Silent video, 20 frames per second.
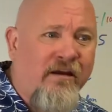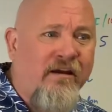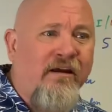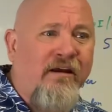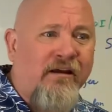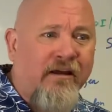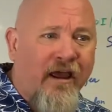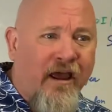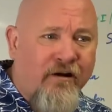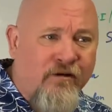
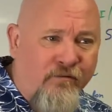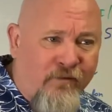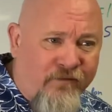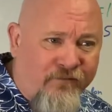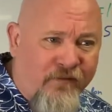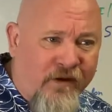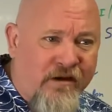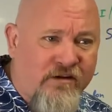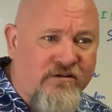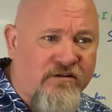kind of
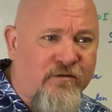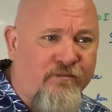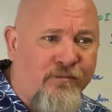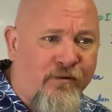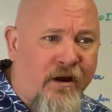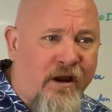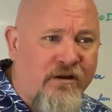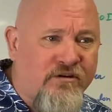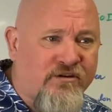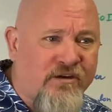refacing
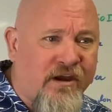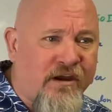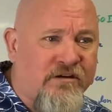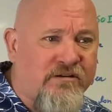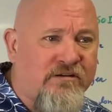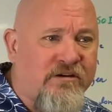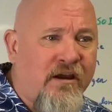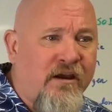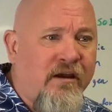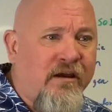
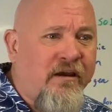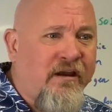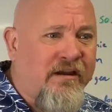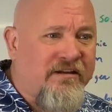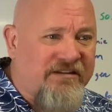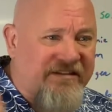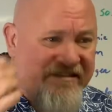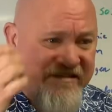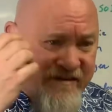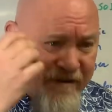projects. It's
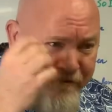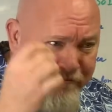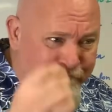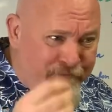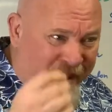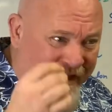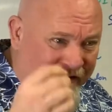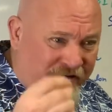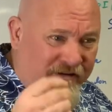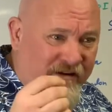
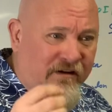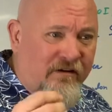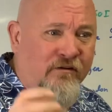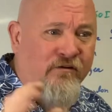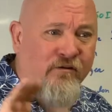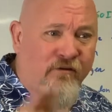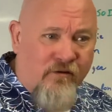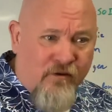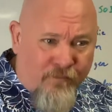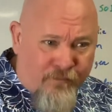cemented
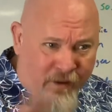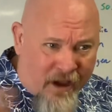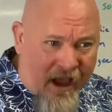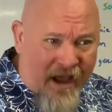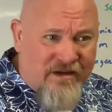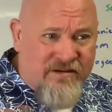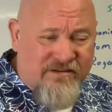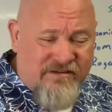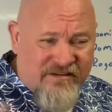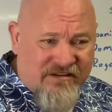to the
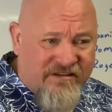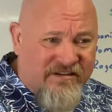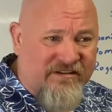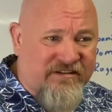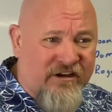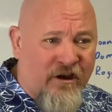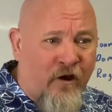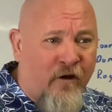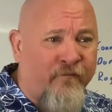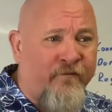box
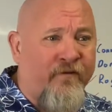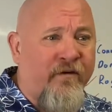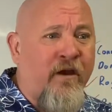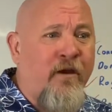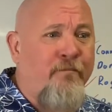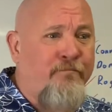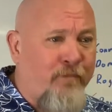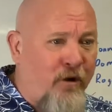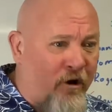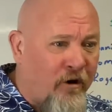itself
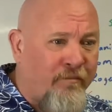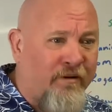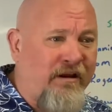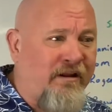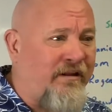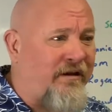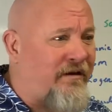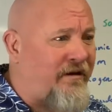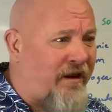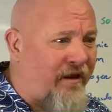
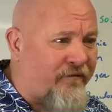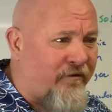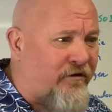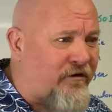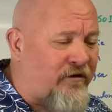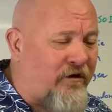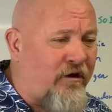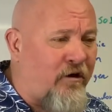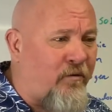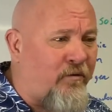permanently, never
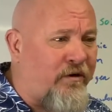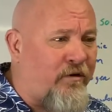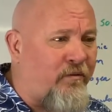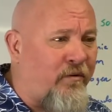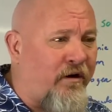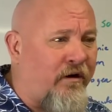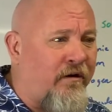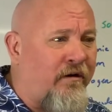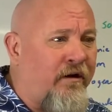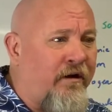gonna go
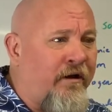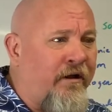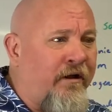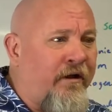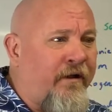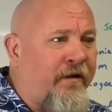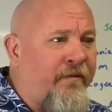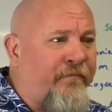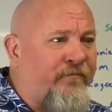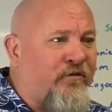anywhere.
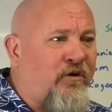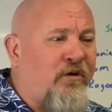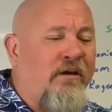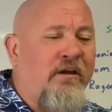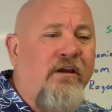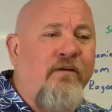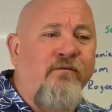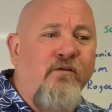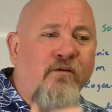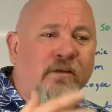Gonna
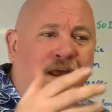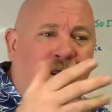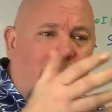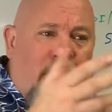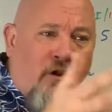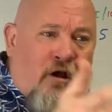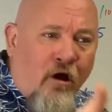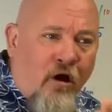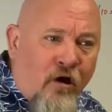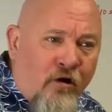give you that
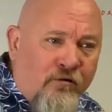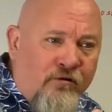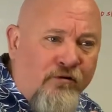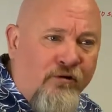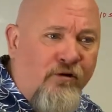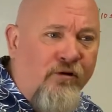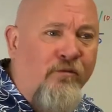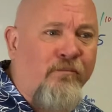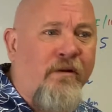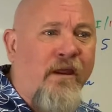
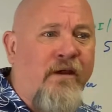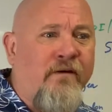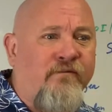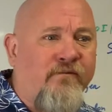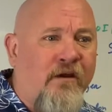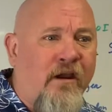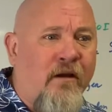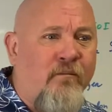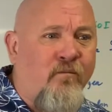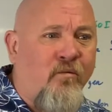long-term
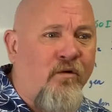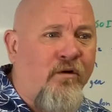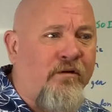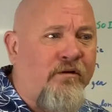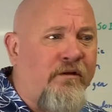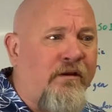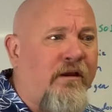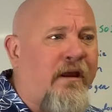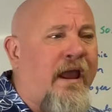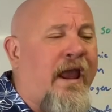lifetime
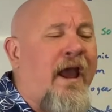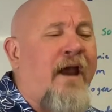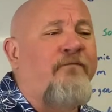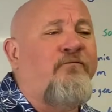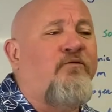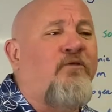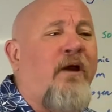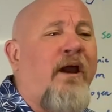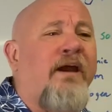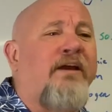warranty.
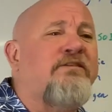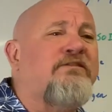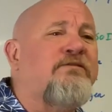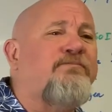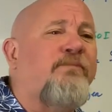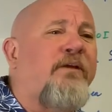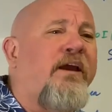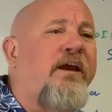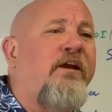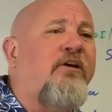After I
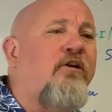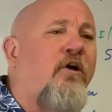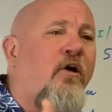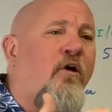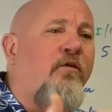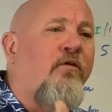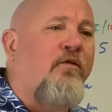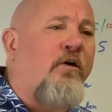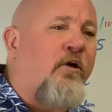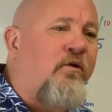explained
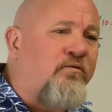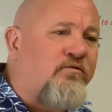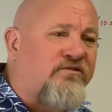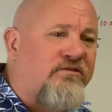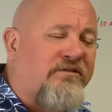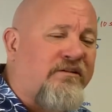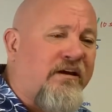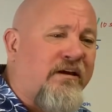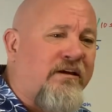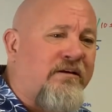all those
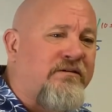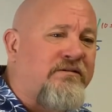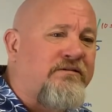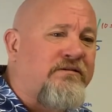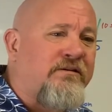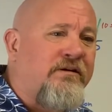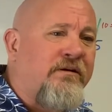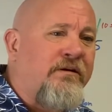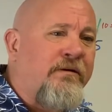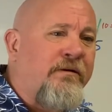things,
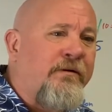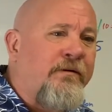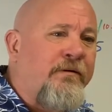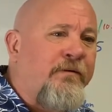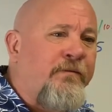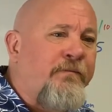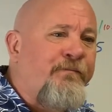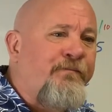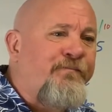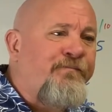
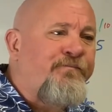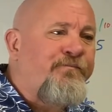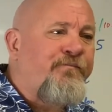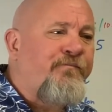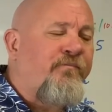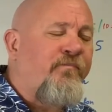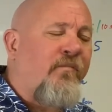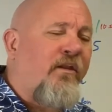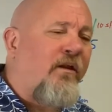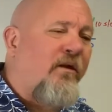
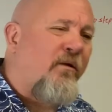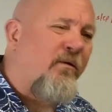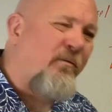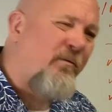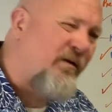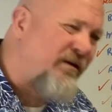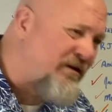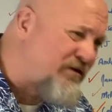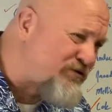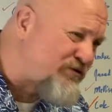
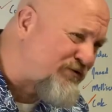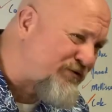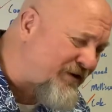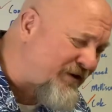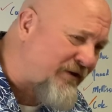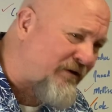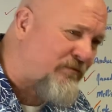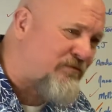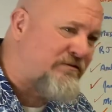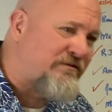what did you
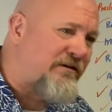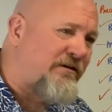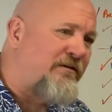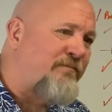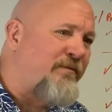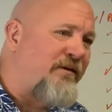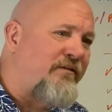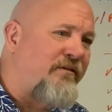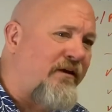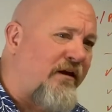think it was gonna
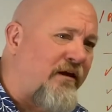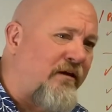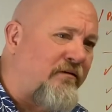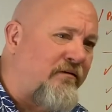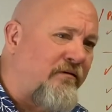be then?